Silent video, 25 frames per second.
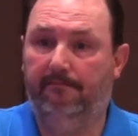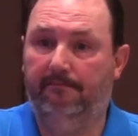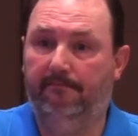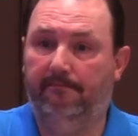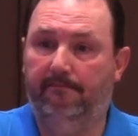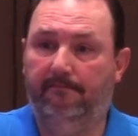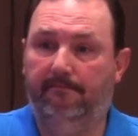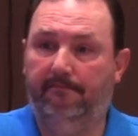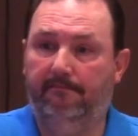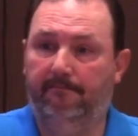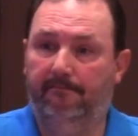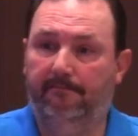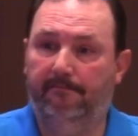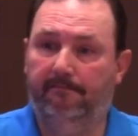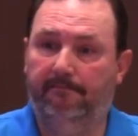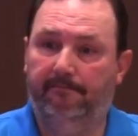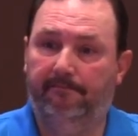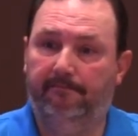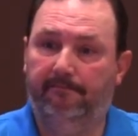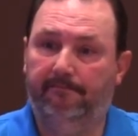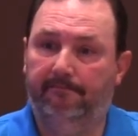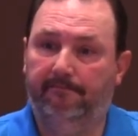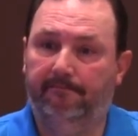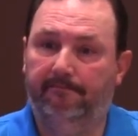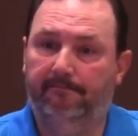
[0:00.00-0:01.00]

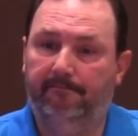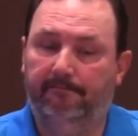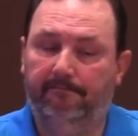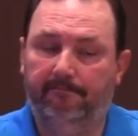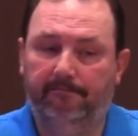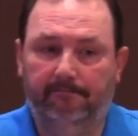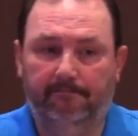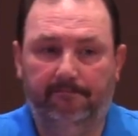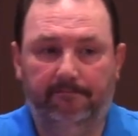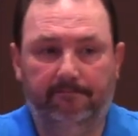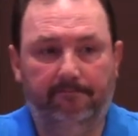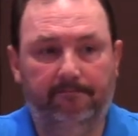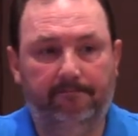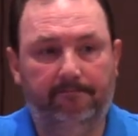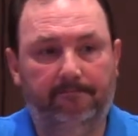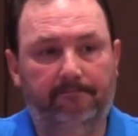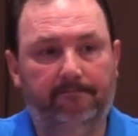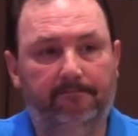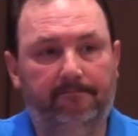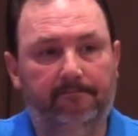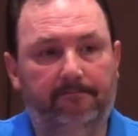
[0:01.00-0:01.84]
[no speech]